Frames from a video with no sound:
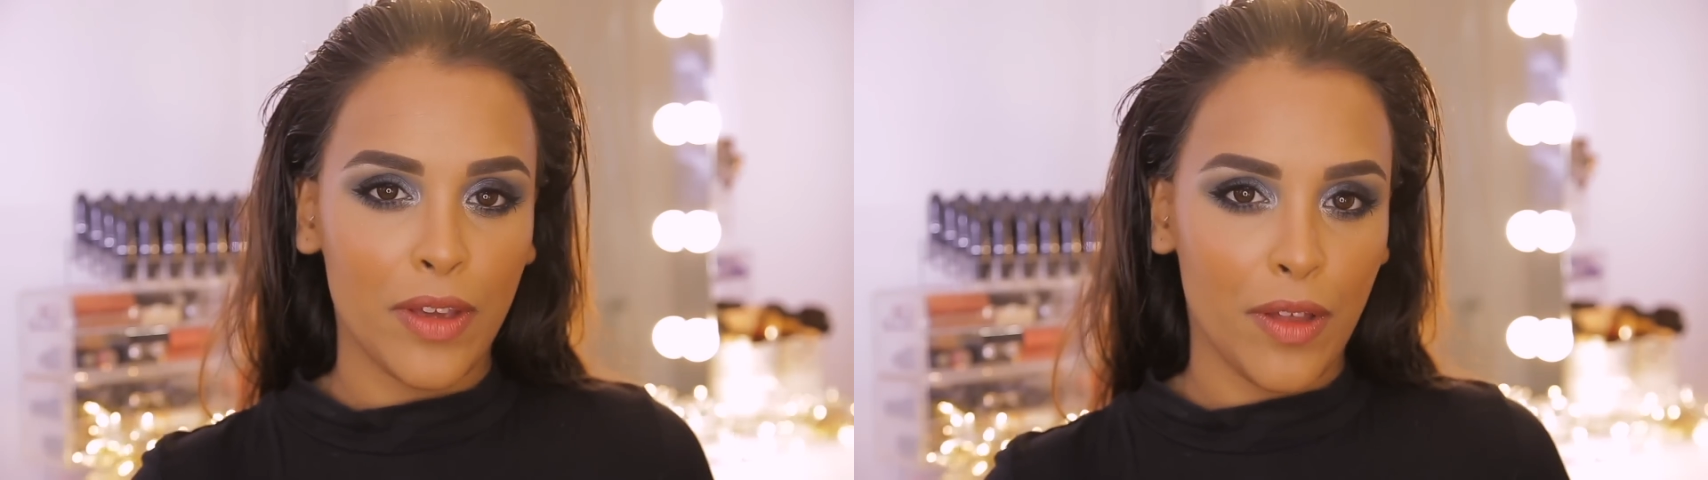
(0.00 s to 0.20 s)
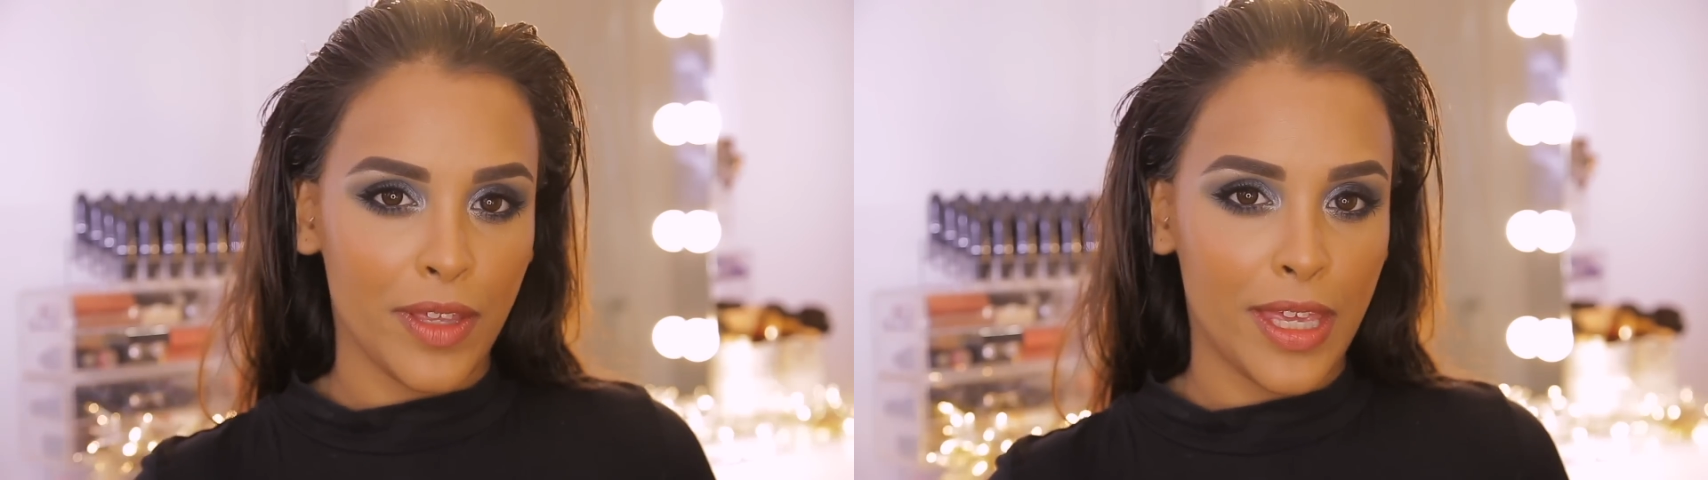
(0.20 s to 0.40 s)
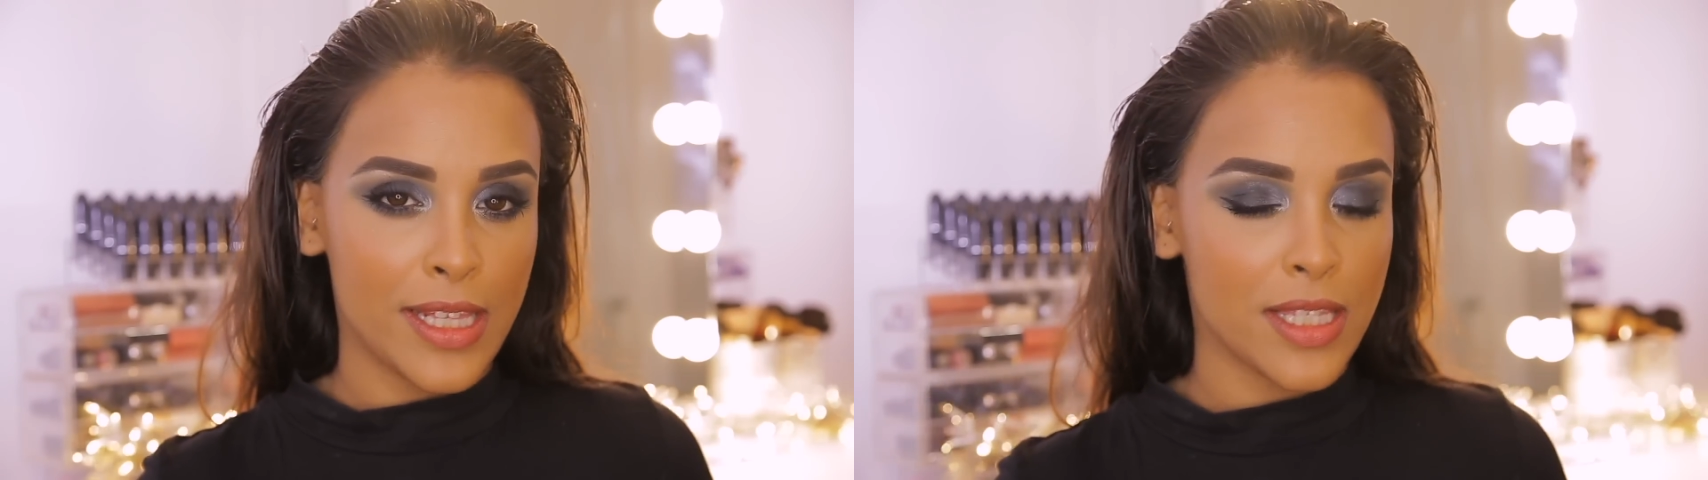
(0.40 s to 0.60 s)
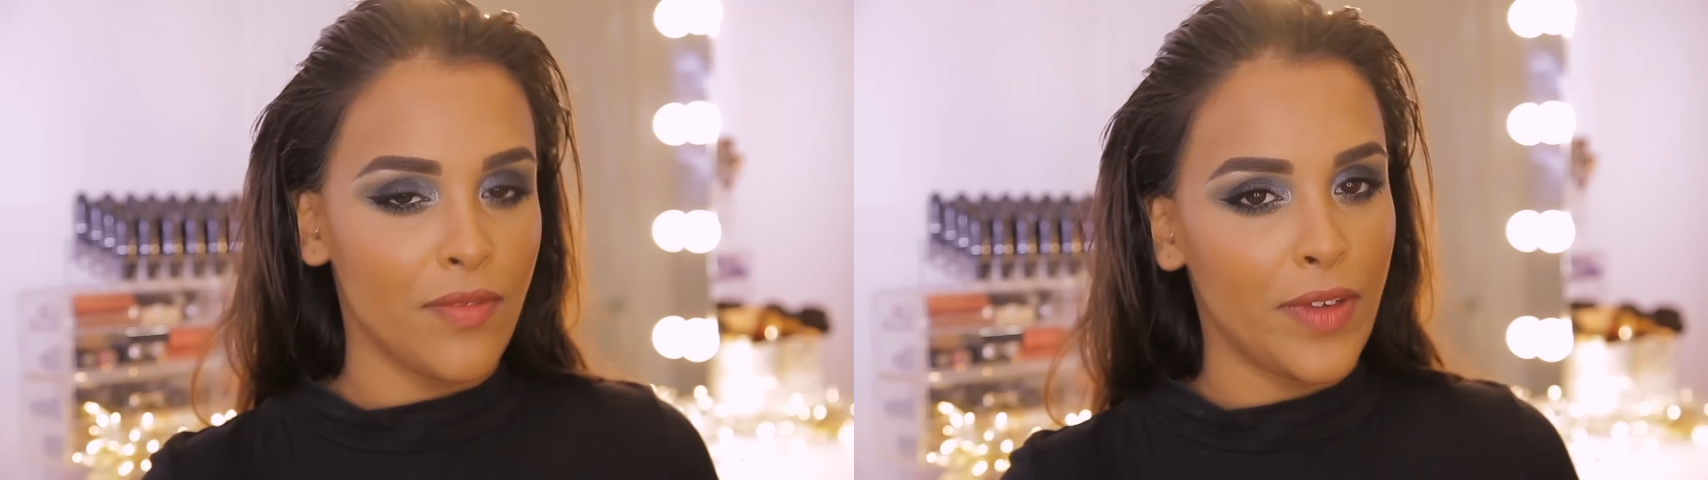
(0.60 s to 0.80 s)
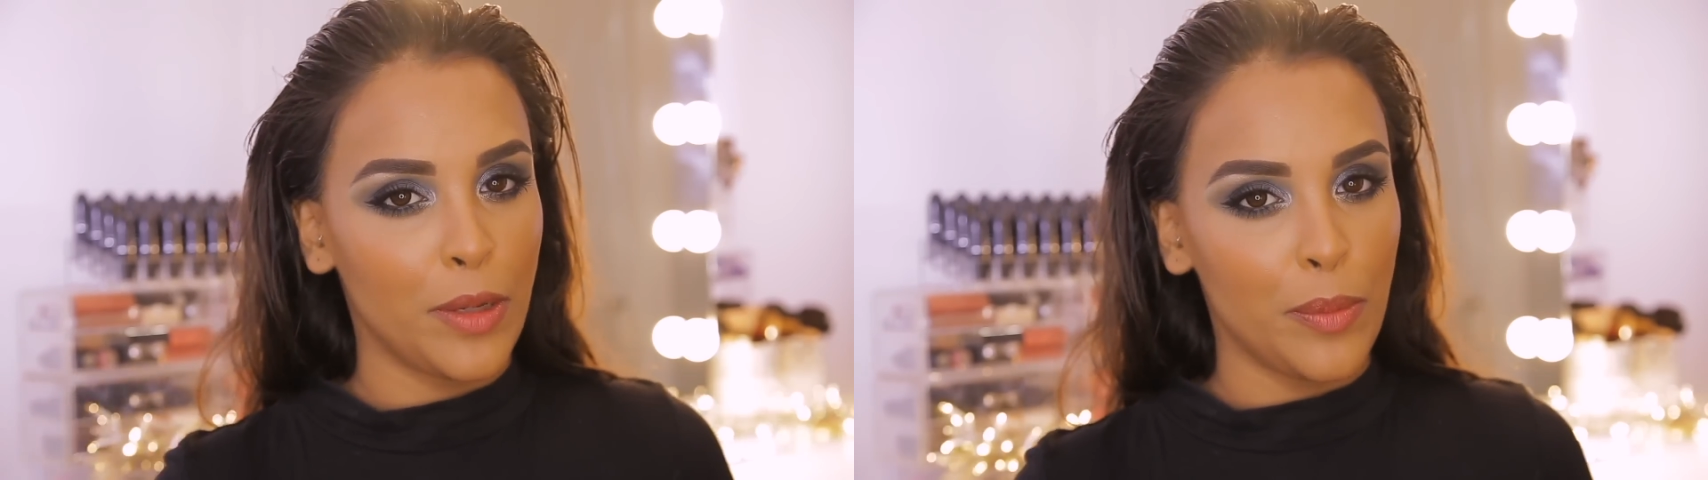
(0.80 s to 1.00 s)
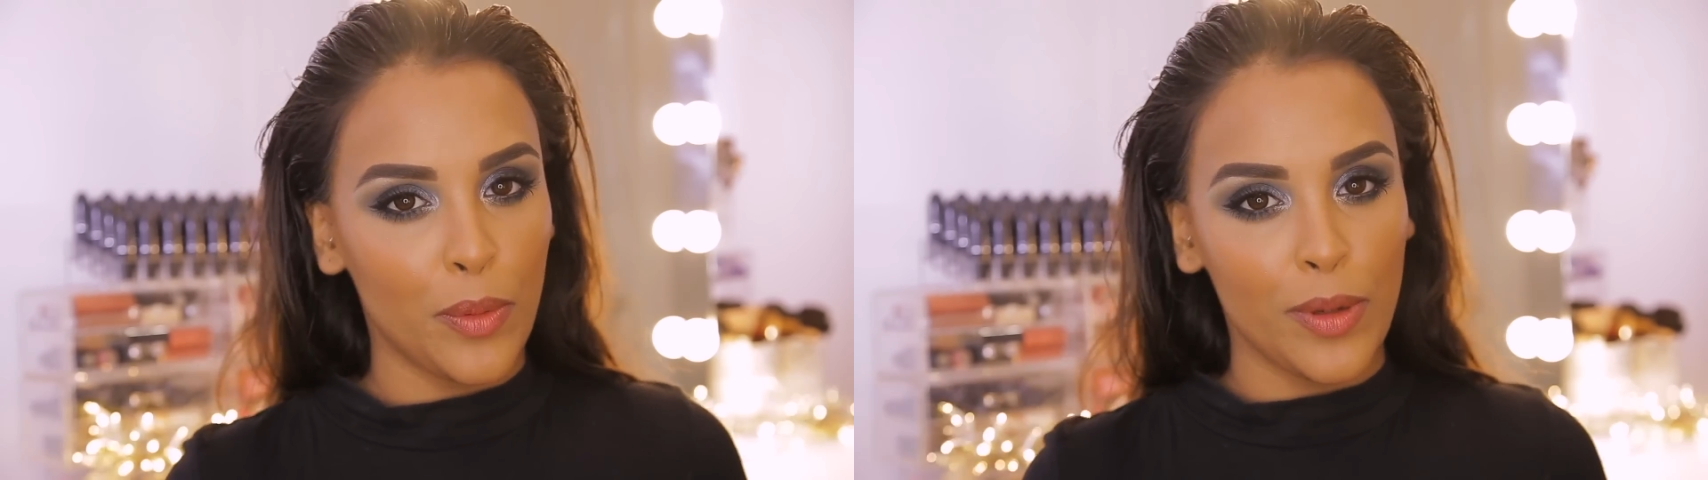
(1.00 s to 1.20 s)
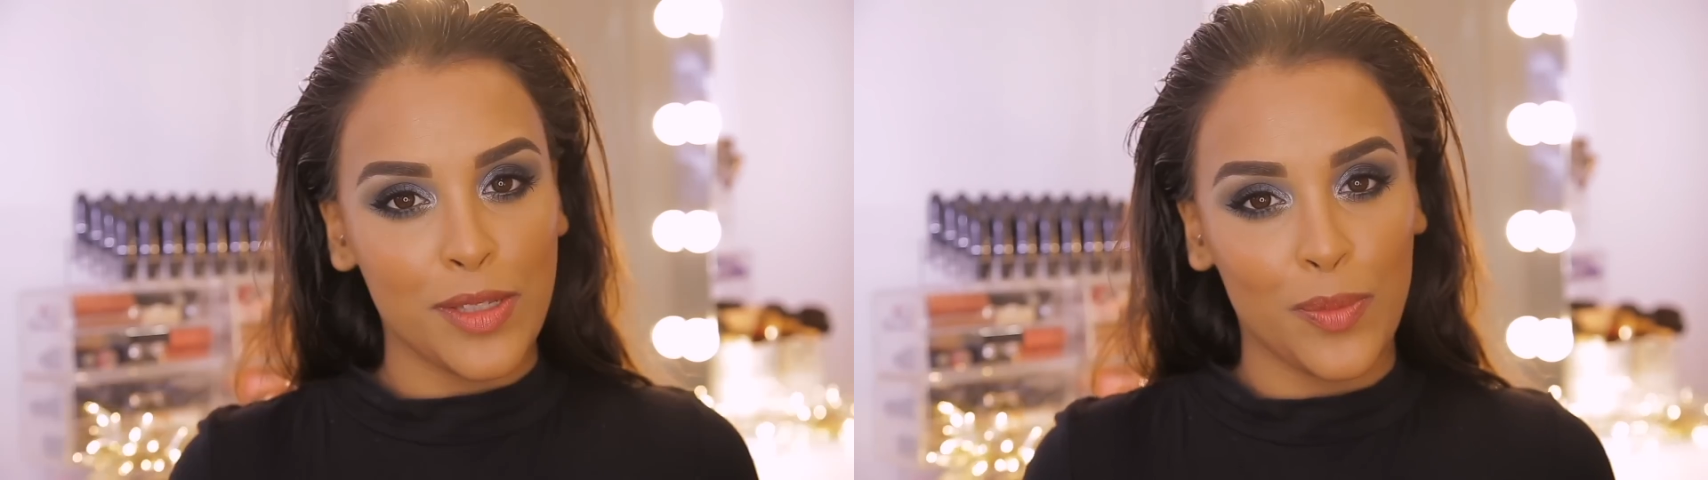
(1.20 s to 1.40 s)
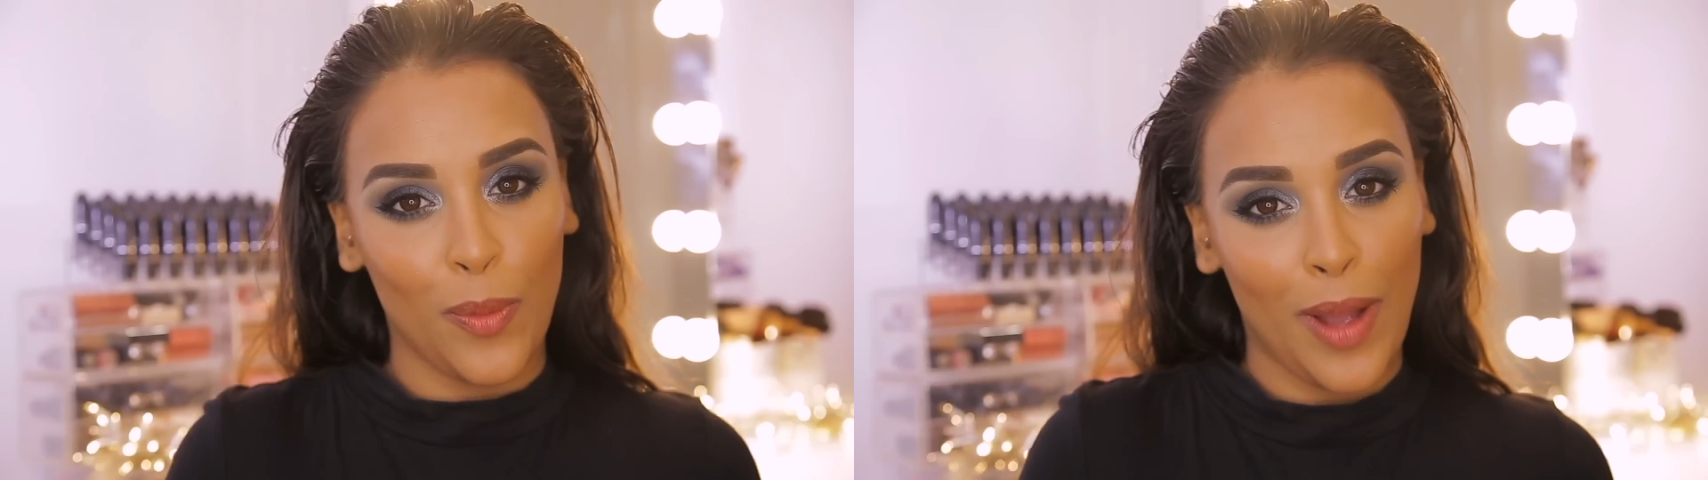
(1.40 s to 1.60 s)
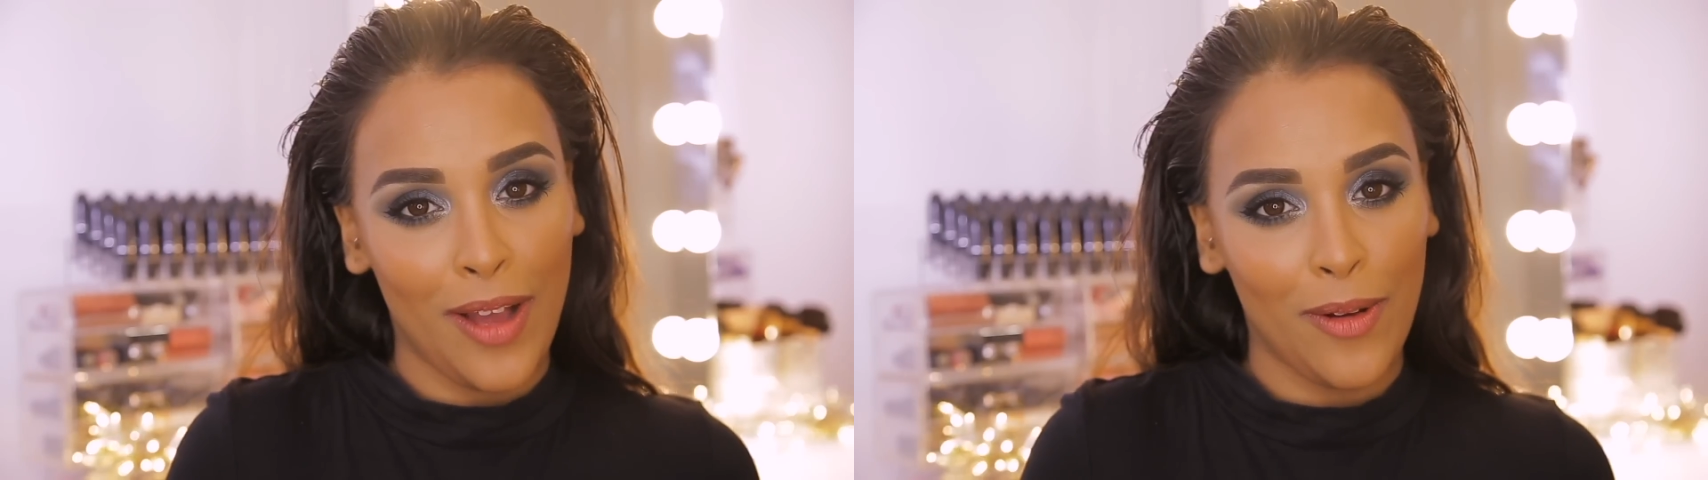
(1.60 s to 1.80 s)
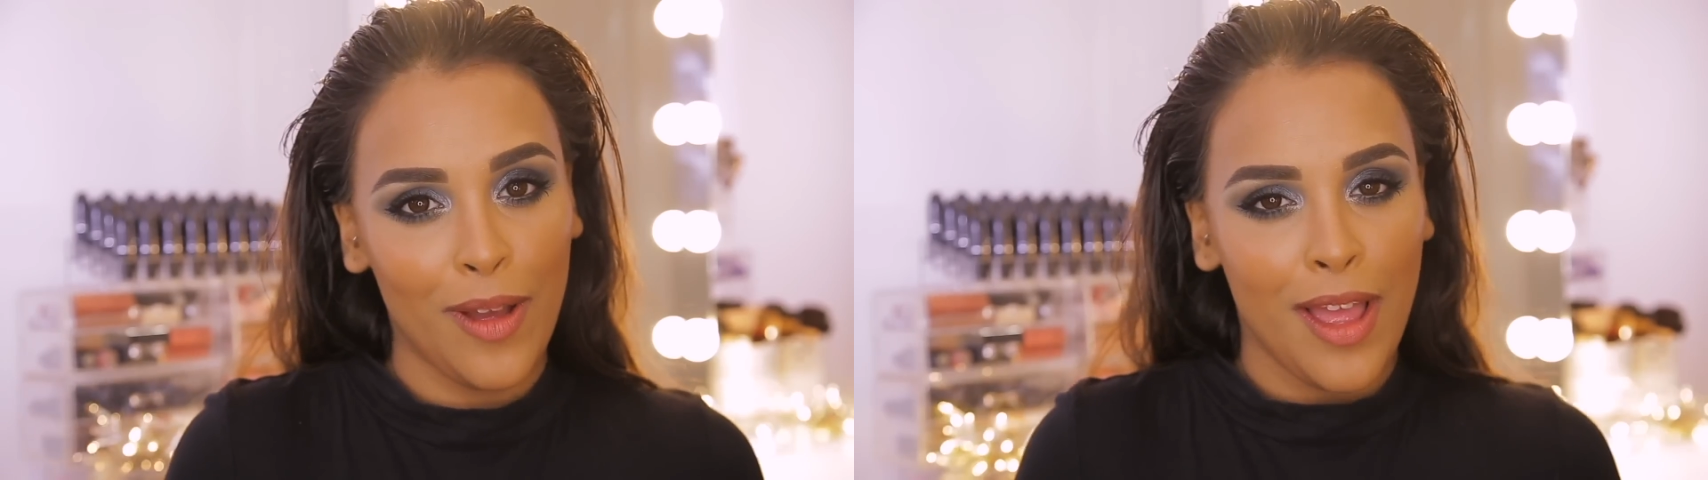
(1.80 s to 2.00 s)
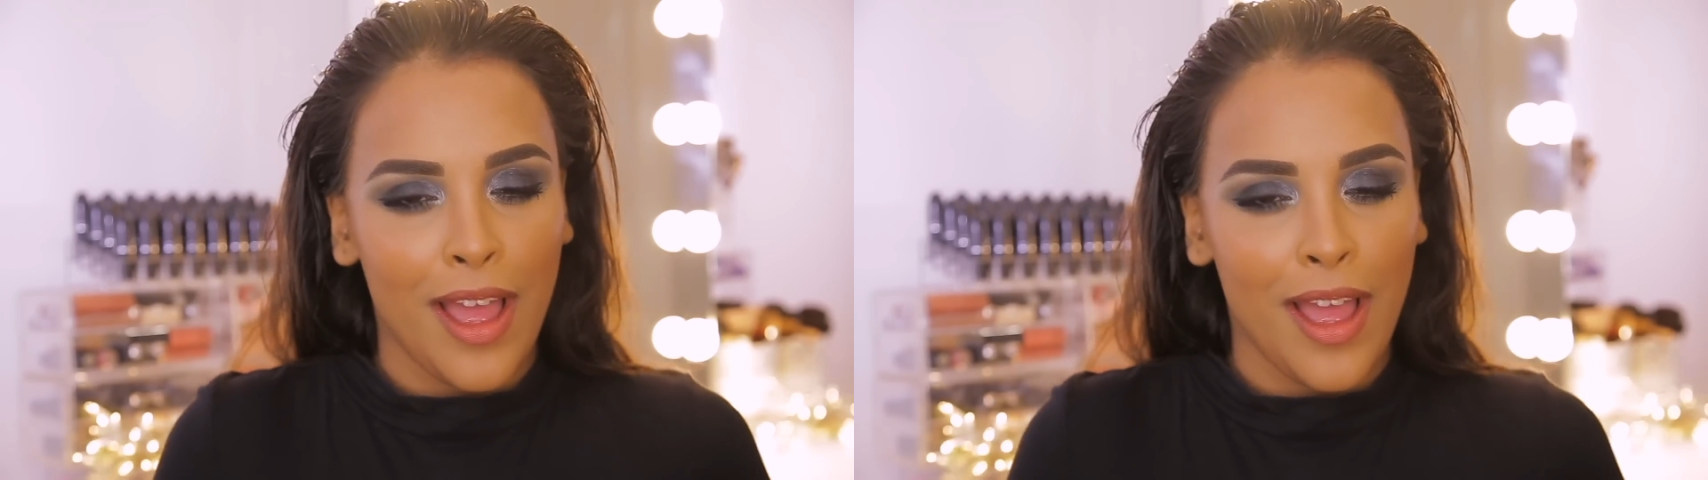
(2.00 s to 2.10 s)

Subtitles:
the other kits available as well.